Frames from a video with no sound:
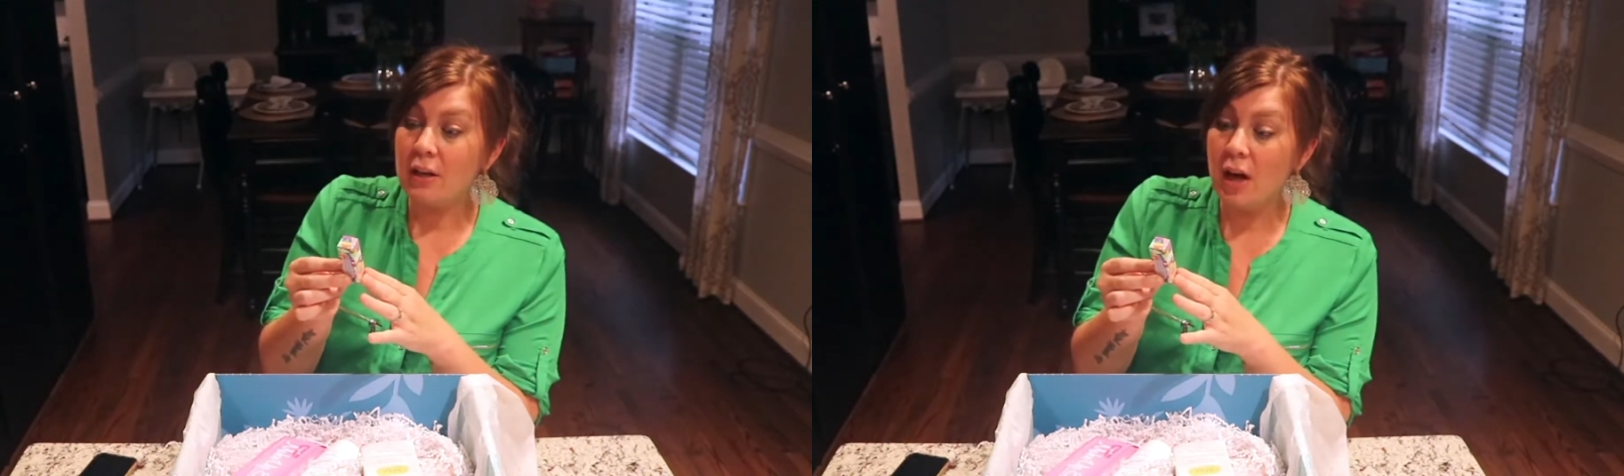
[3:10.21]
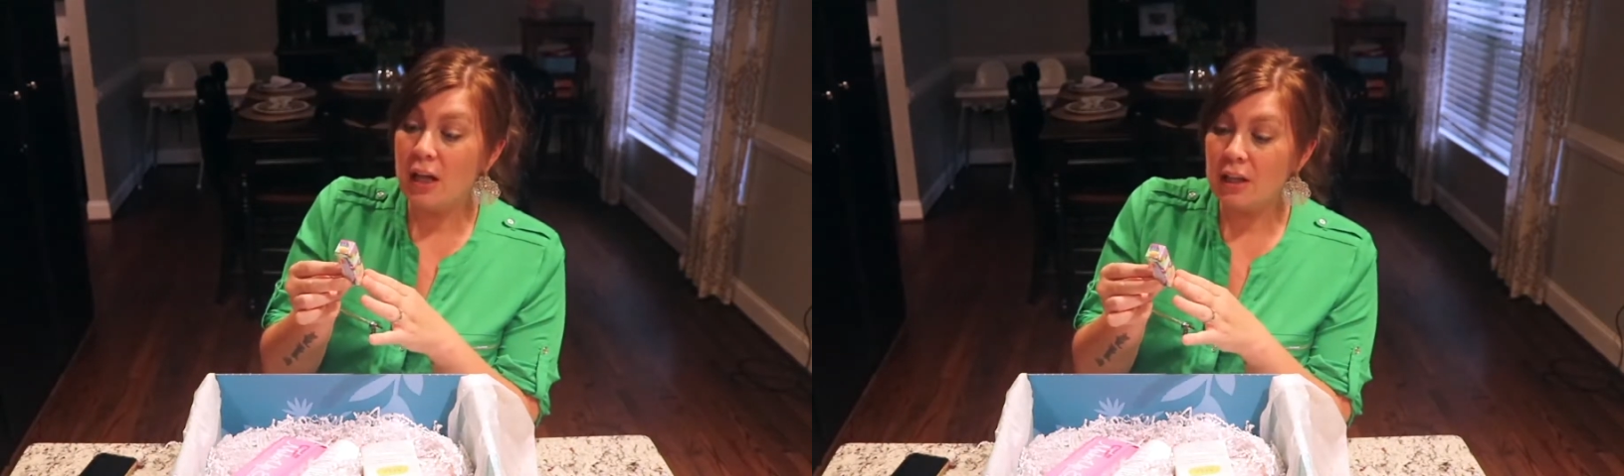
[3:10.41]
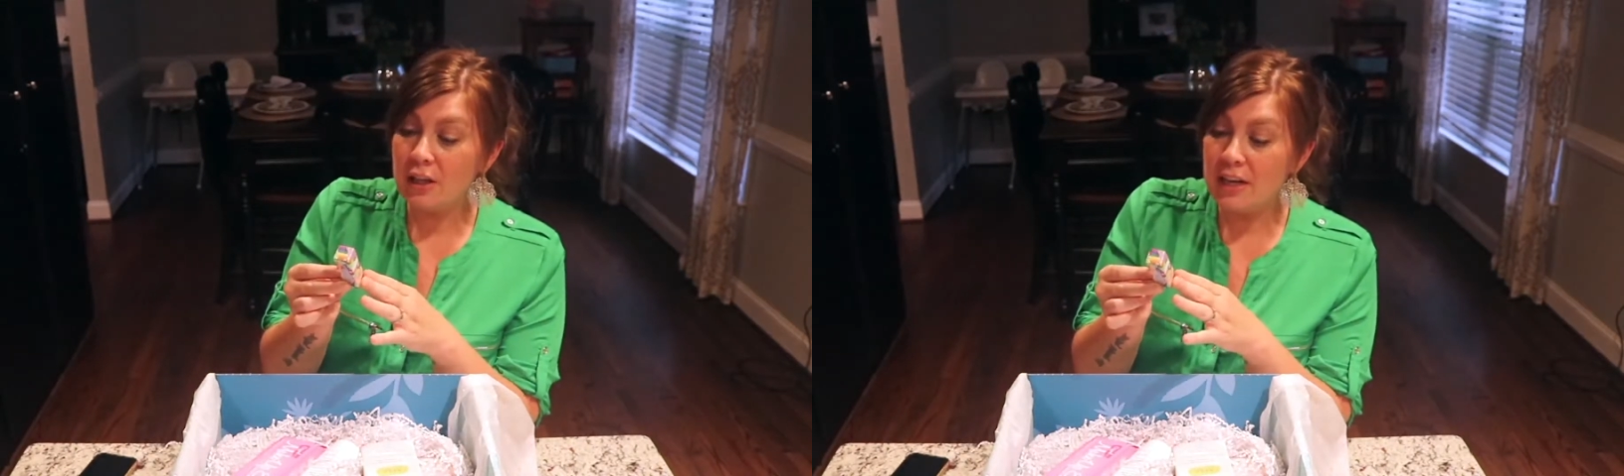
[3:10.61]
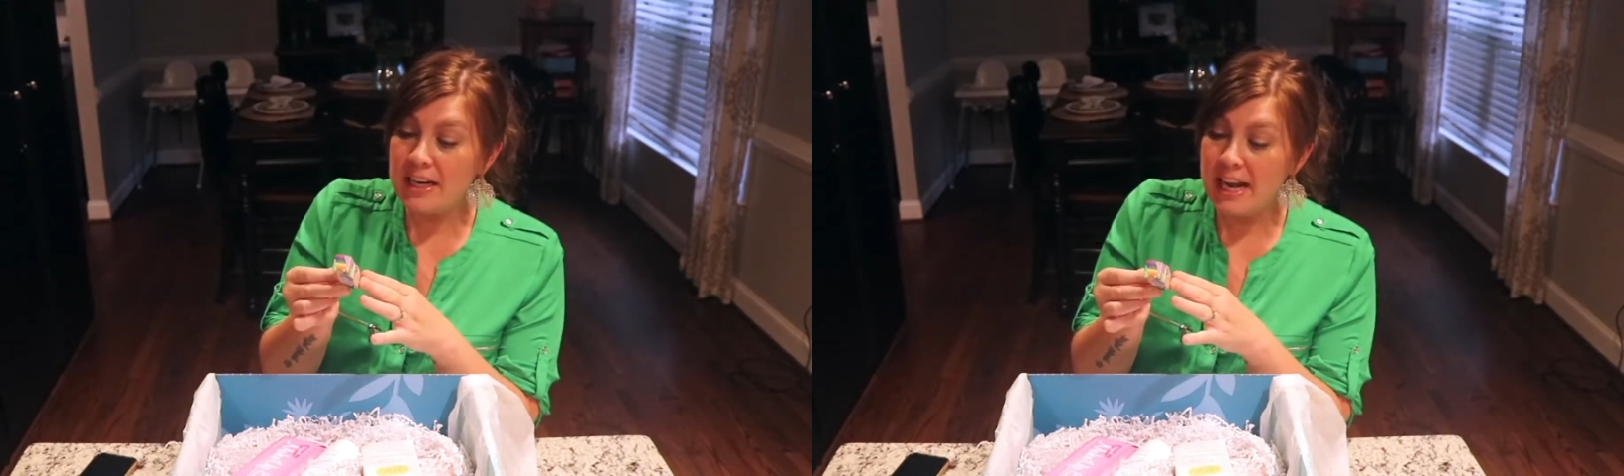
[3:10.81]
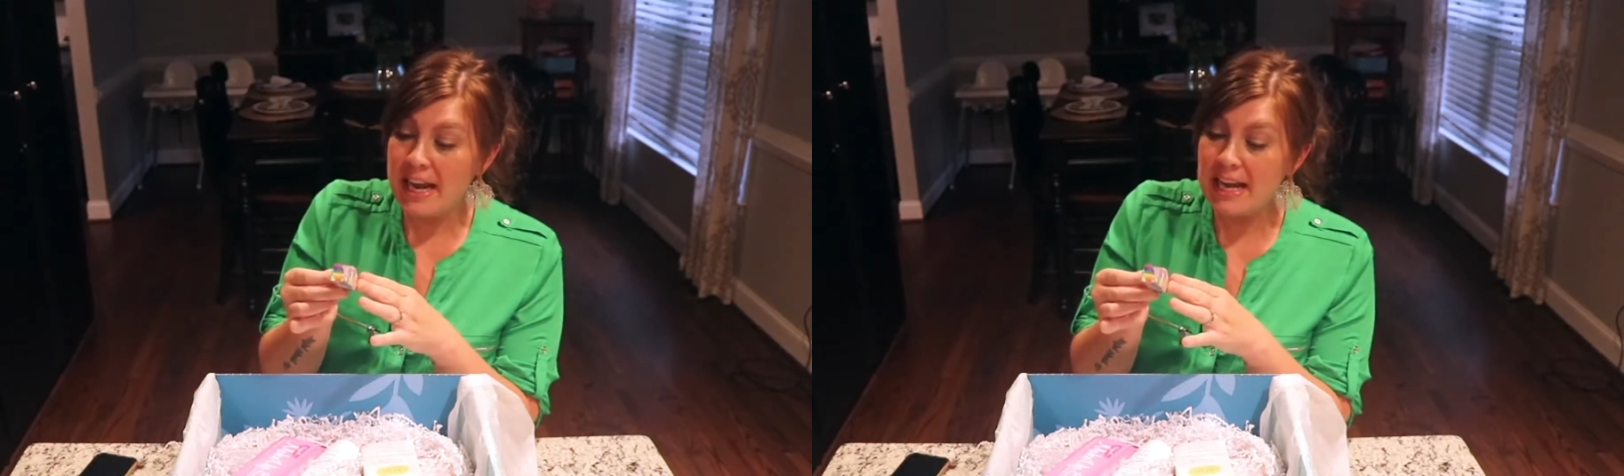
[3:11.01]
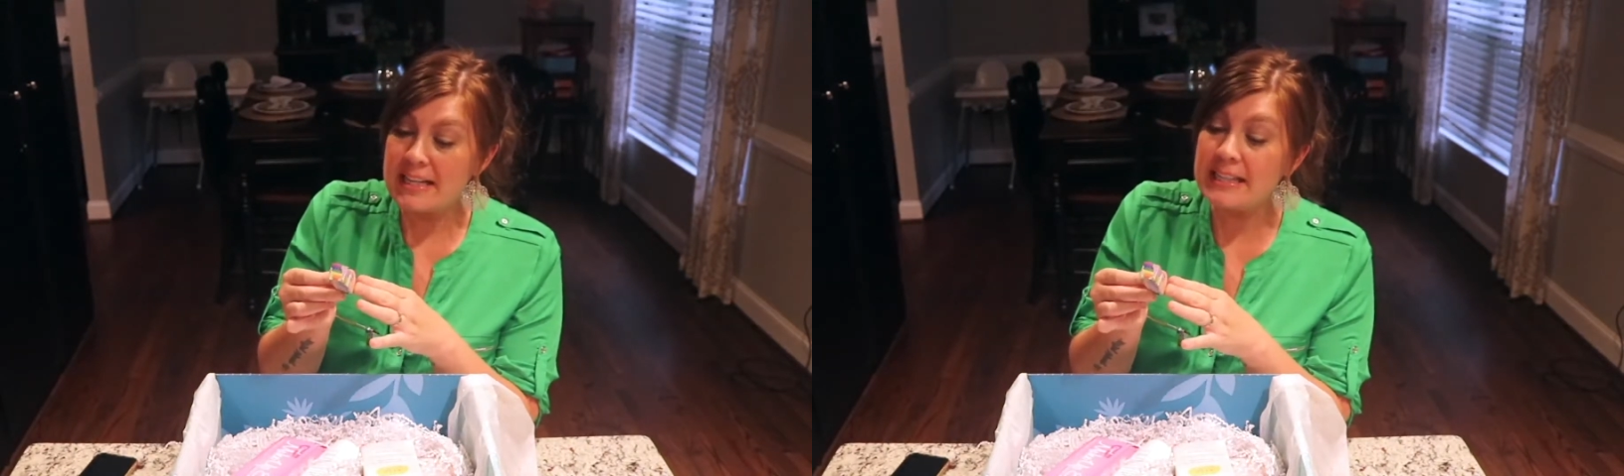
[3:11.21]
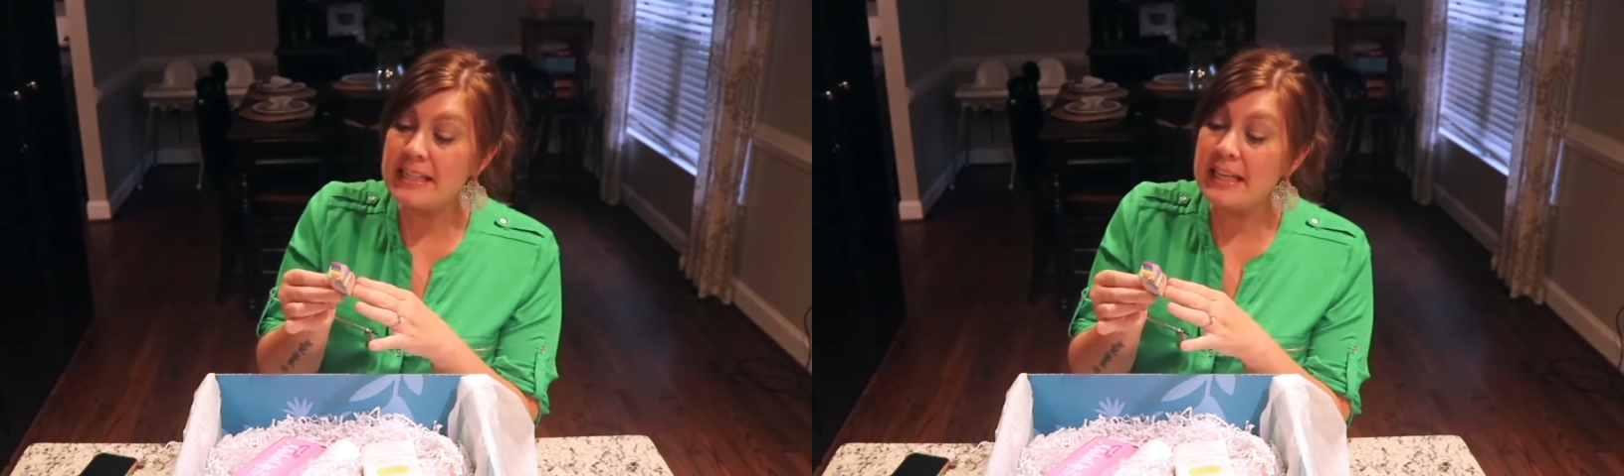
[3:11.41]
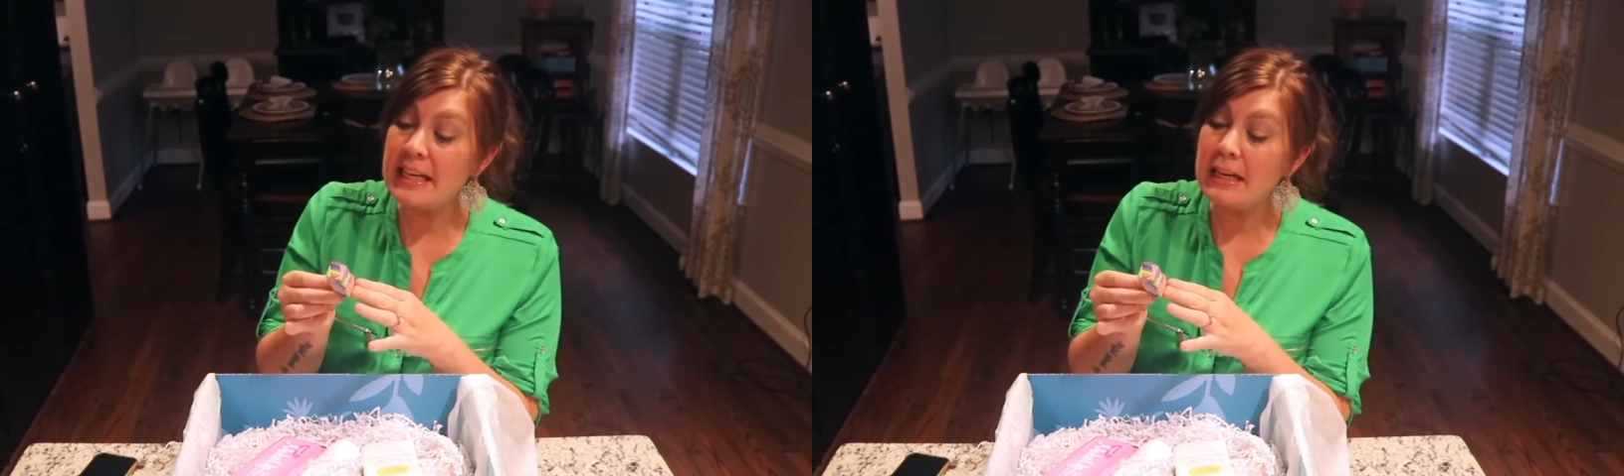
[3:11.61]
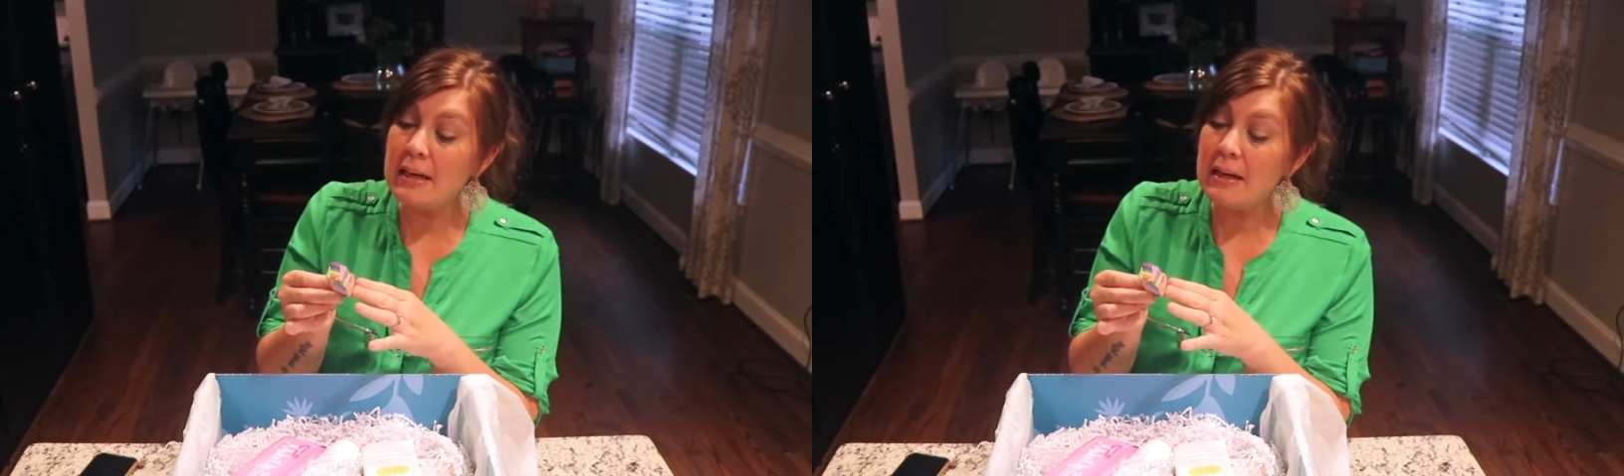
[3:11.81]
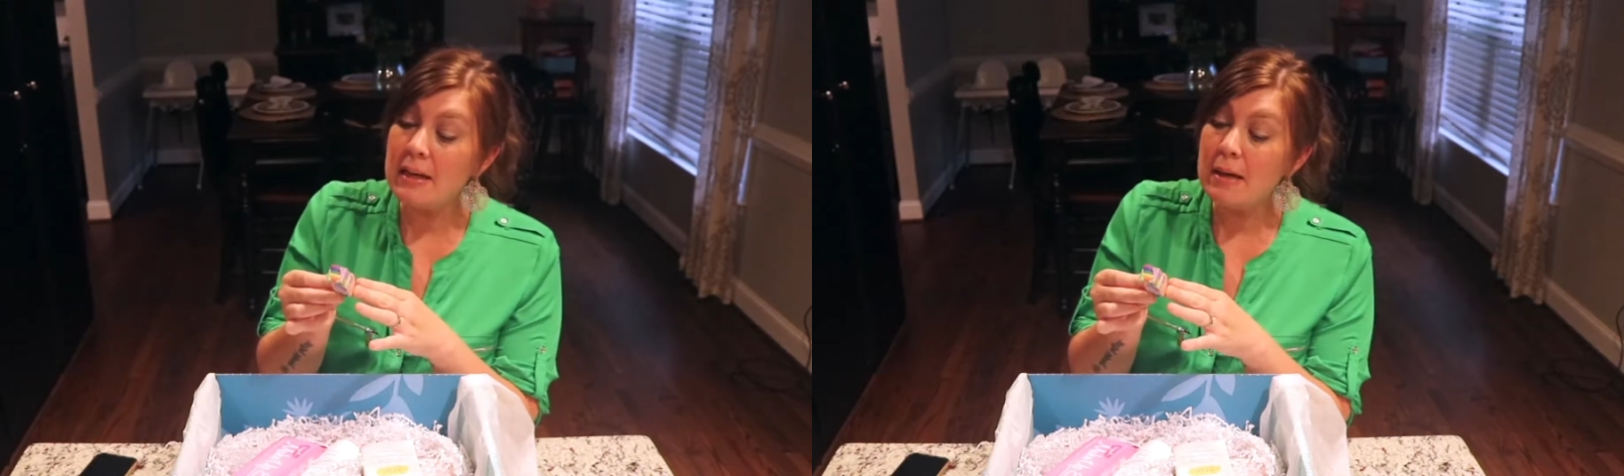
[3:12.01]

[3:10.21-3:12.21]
Color Enhancing